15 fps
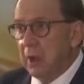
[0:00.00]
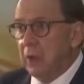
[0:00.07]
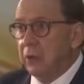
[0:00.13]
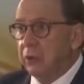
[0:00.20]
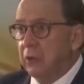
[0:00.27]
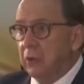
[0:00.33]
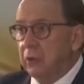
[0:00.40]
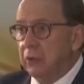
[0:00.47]

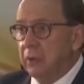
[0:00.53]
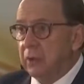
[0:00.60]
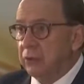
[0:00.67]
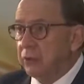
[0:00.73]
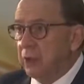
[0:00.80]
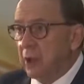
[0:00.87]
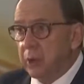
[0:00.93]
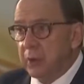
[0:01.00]
So there's
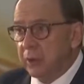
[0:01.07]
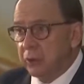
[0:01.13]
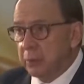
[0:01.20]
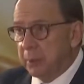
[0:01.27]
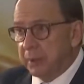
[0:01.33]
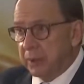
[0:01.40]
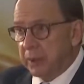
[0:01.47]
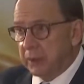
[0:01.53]
no
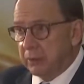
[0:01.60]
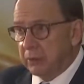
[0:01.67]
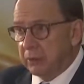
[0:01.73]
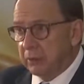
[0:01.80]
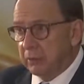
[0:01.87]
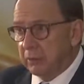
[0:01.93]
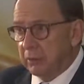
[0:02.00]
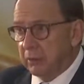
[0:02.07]

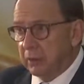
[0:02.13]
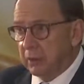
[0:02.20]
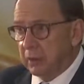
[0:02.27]
explanation